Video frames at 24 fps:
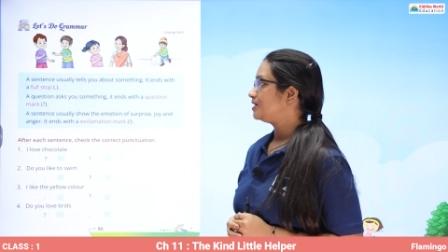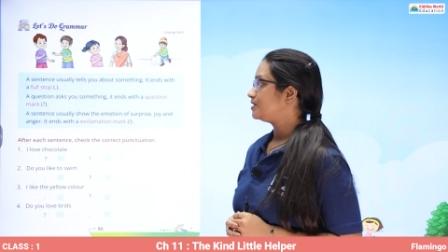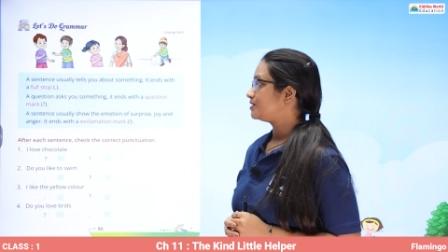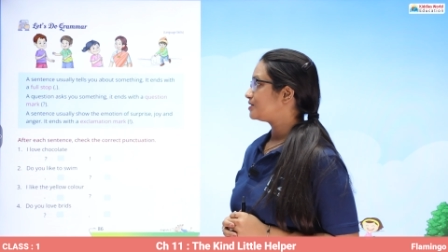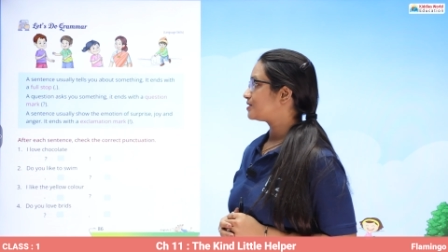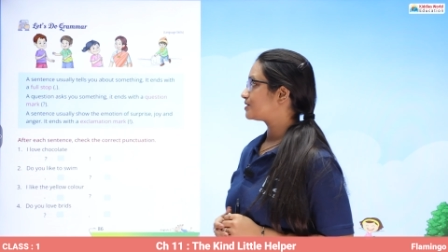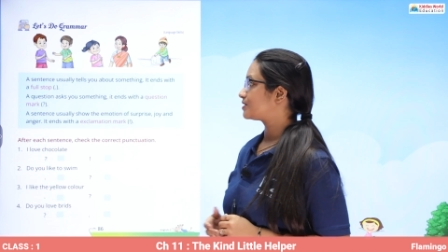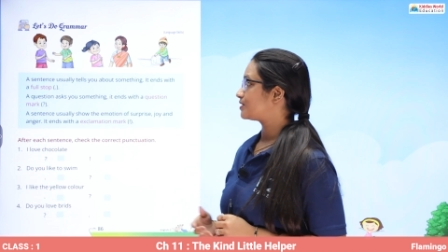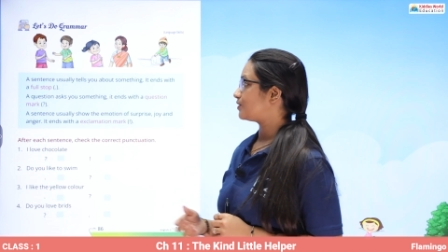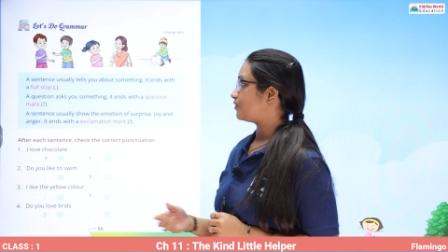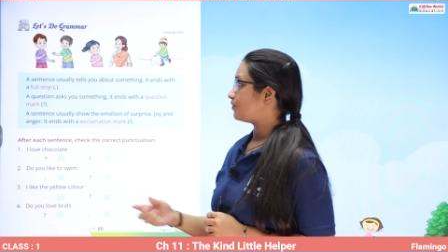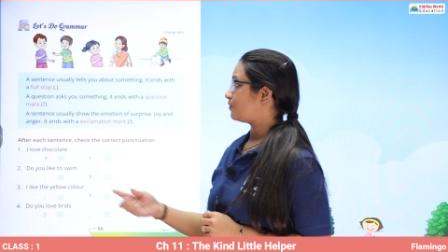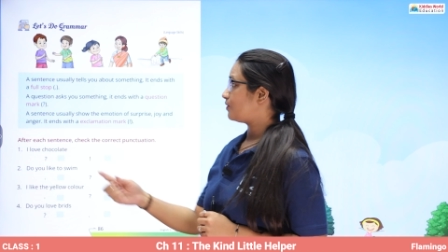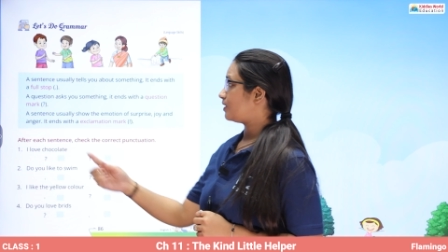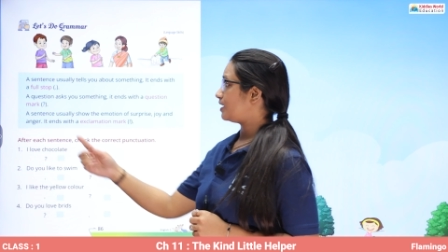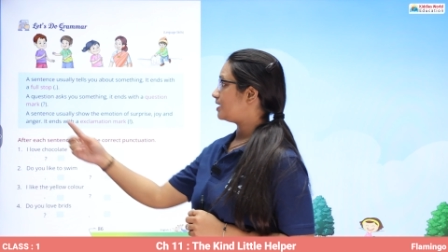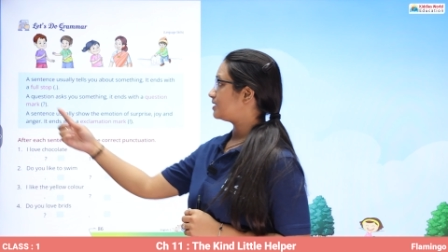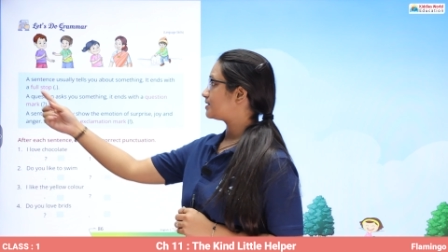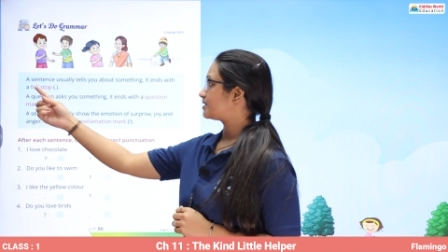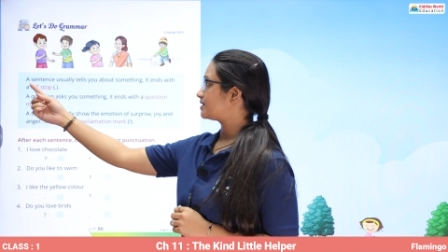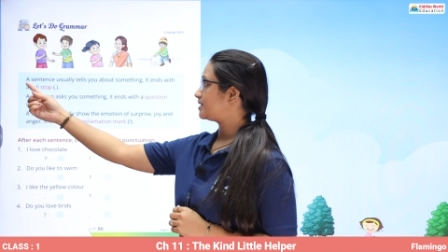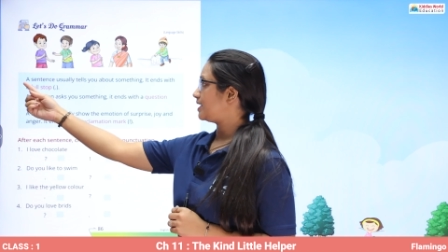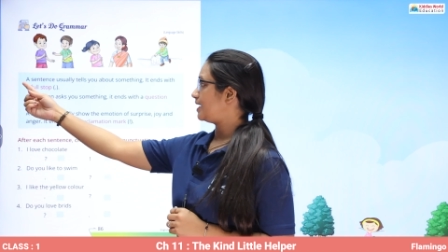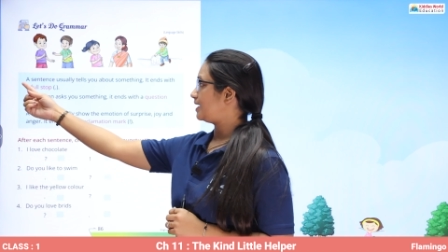So a
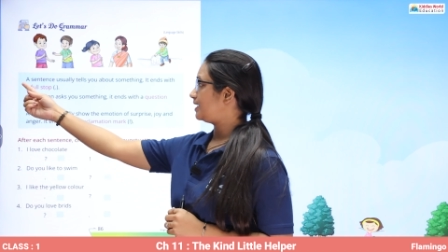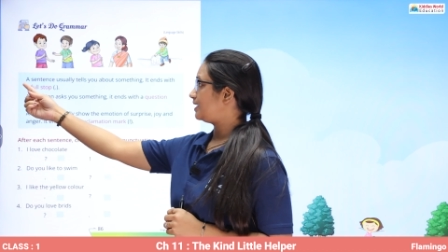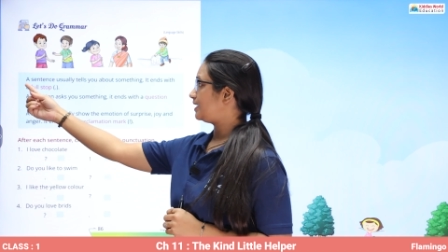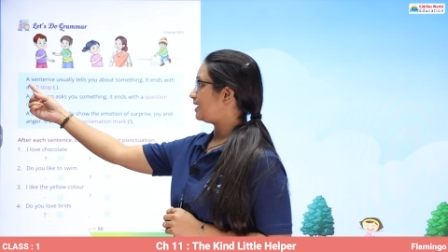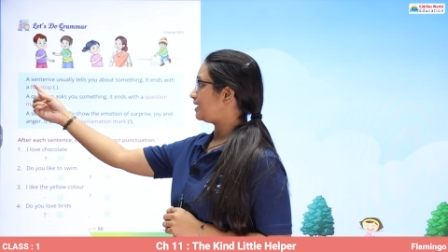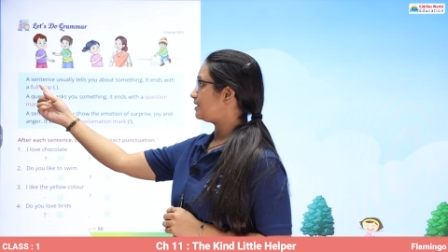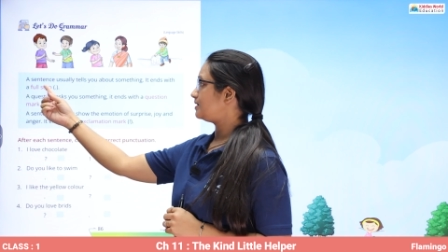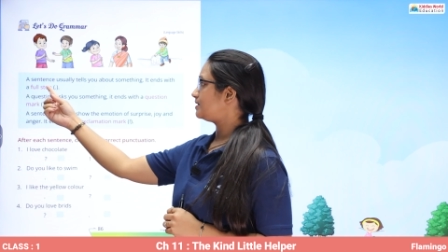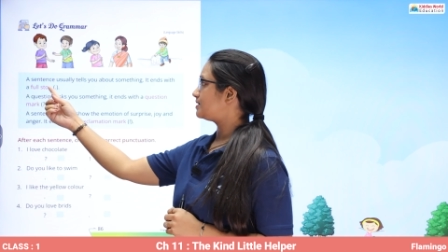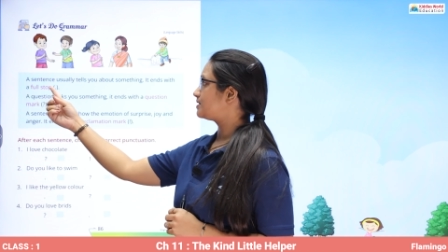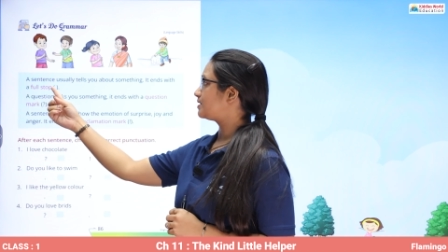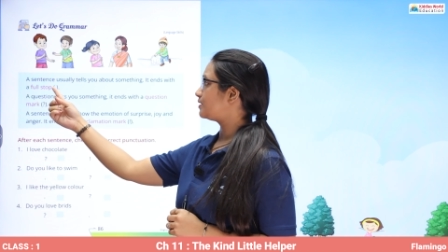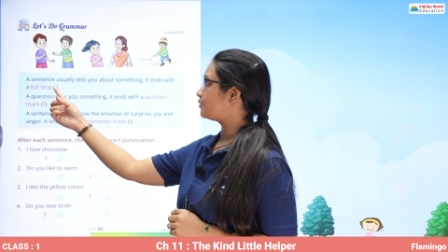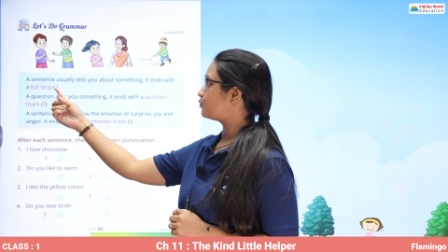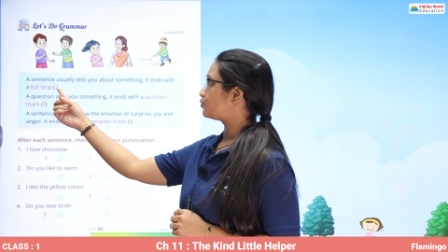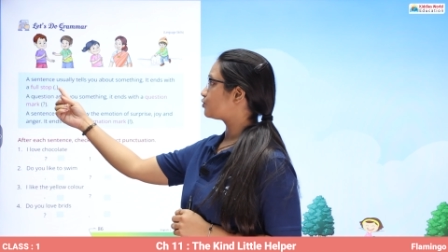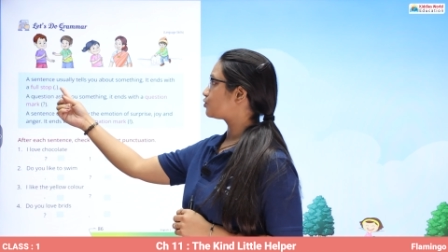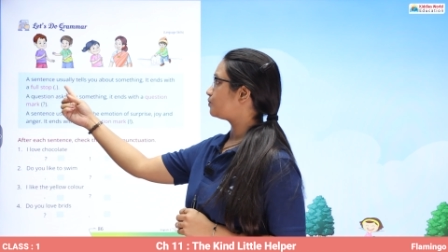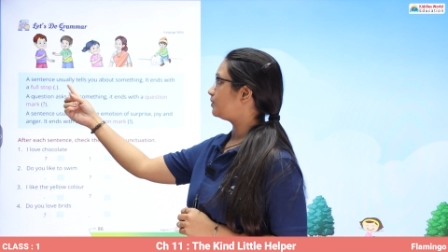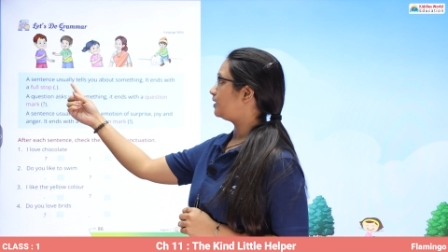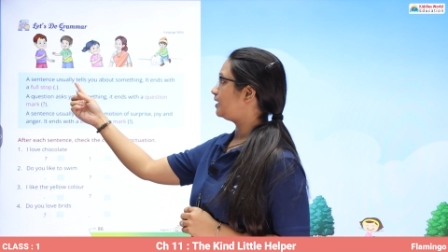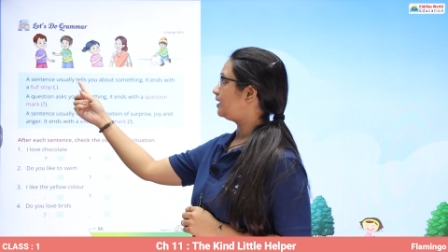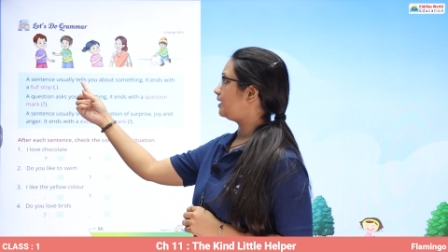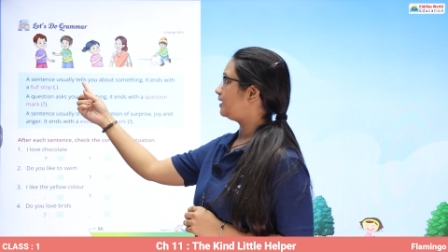sentence
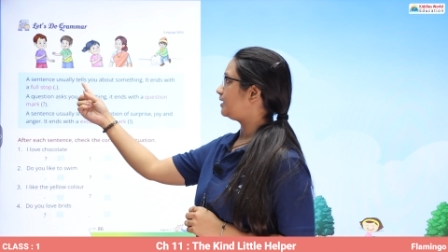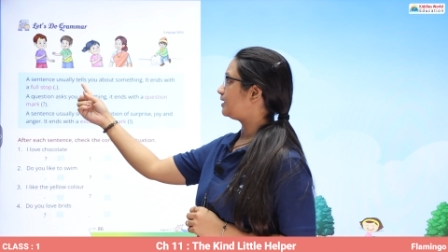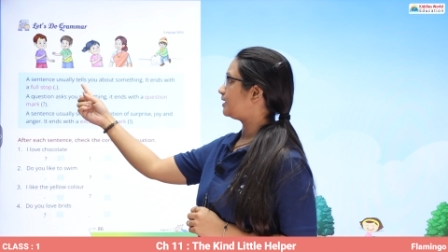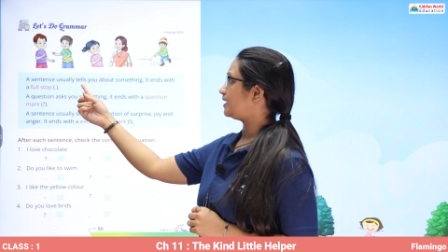usually